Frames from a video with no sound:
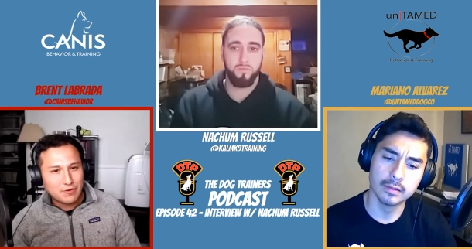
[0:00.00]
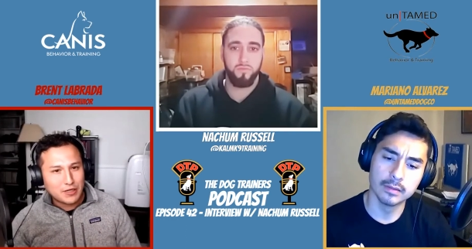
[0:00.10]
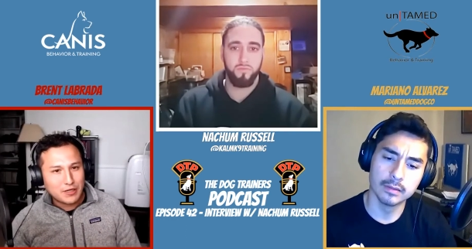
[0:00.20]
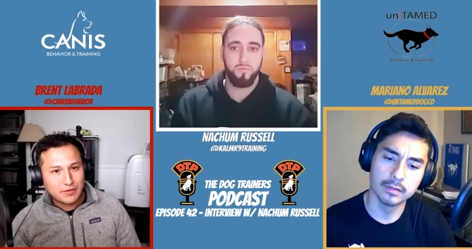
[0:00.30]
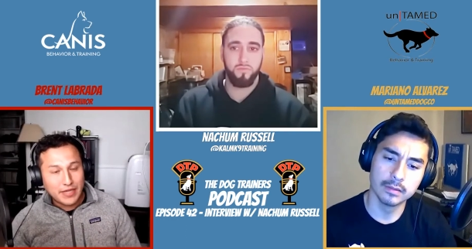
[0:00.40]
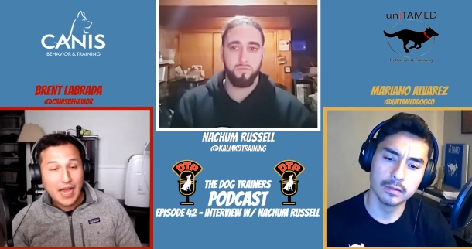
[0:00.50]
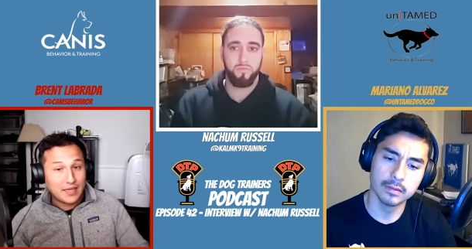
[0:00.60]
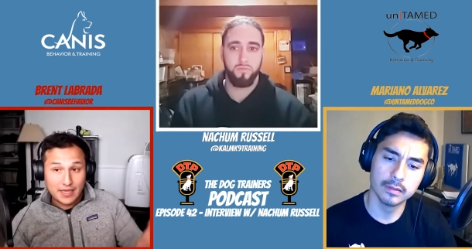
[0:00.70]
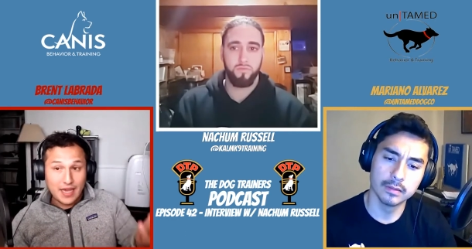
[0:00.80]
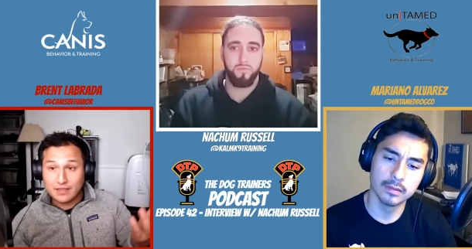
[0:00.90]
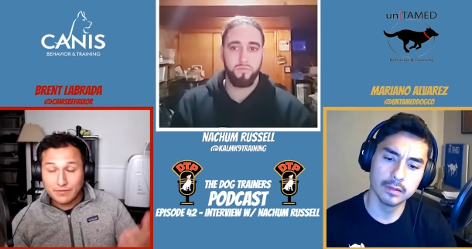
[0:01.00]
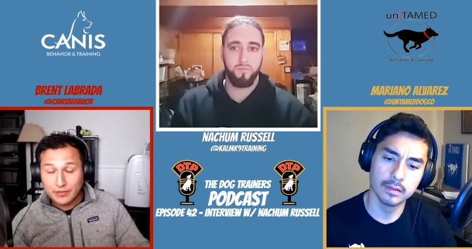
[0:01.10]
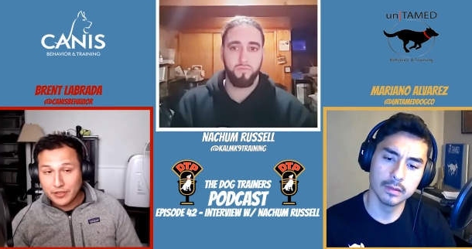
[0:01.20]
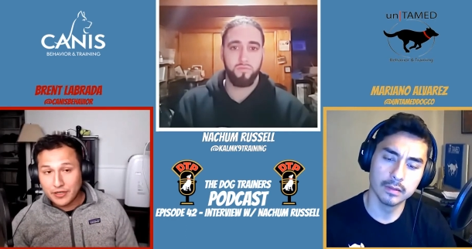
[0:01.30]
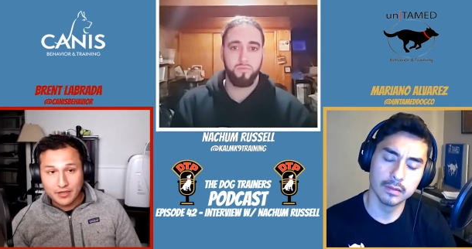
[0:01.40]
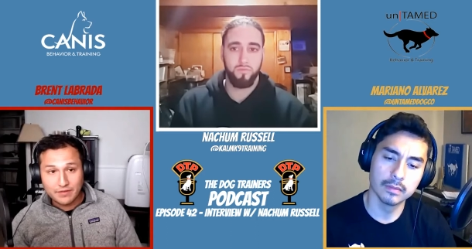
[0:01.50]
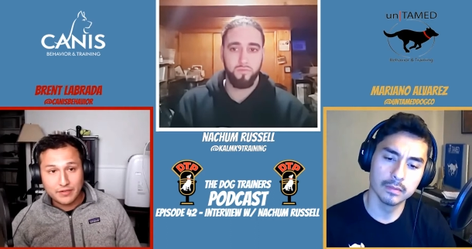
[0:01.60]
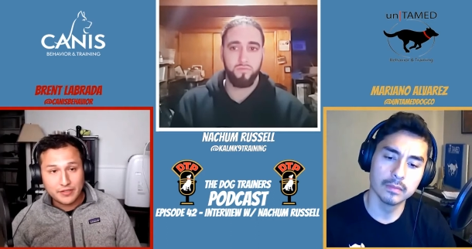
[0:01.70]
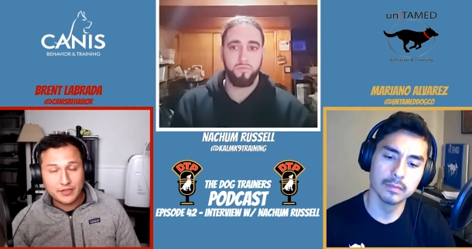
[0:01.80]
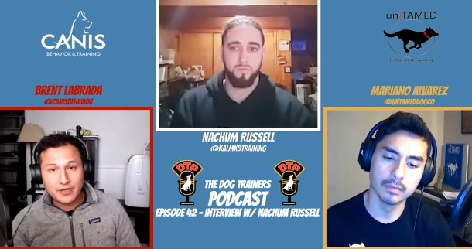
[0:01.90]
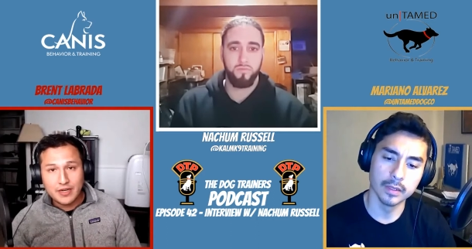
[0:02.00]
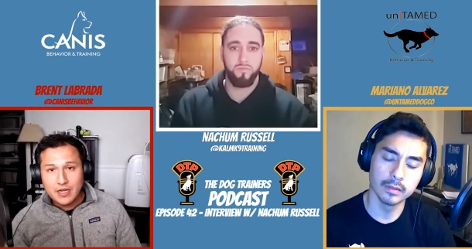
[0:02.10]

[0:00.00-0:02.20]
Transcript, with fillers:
Speaker 1: or yeah, yeah, for sure, for sure.